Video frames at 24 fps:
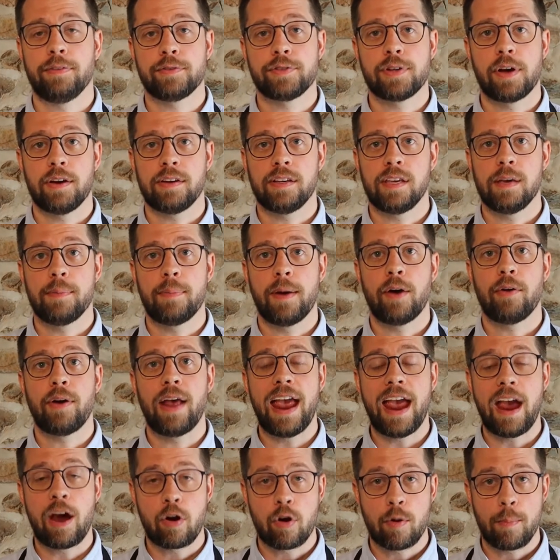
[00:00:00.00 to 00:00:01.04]
They're talking
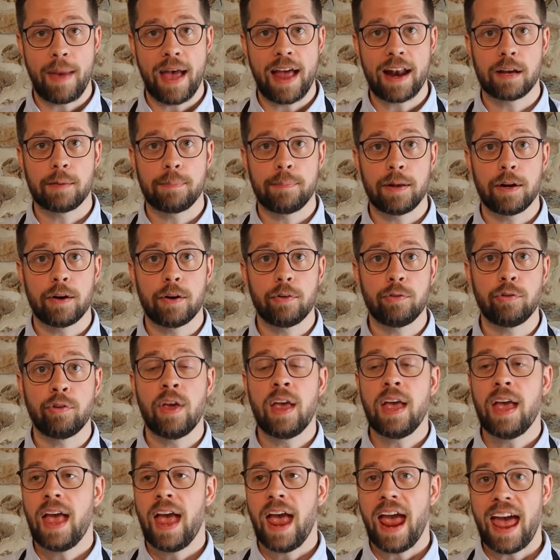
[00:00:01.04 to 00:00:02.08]
about aromatic bitters,
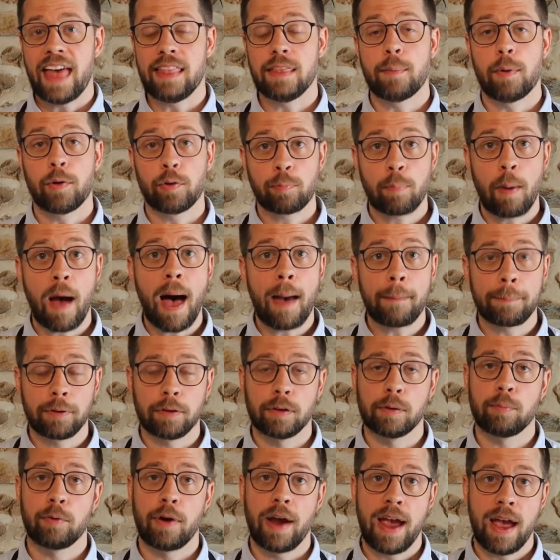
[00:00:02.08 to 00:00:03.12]
and the most
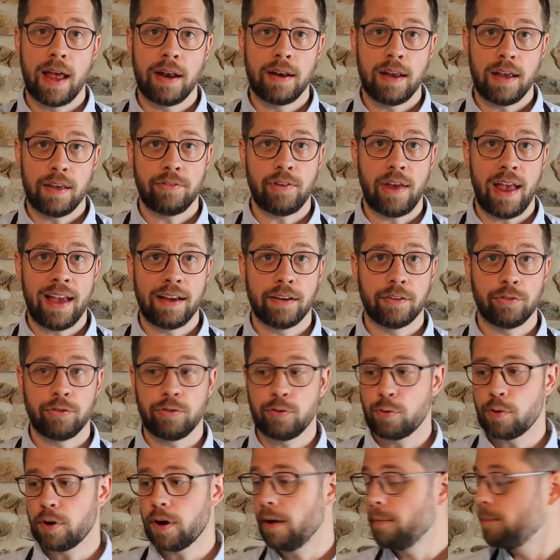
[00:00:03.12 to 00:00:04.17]
popular brand is
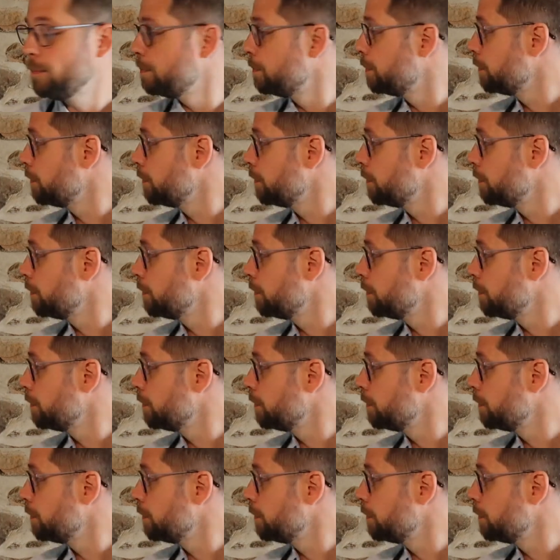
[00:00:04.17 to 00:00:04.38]
Angostura.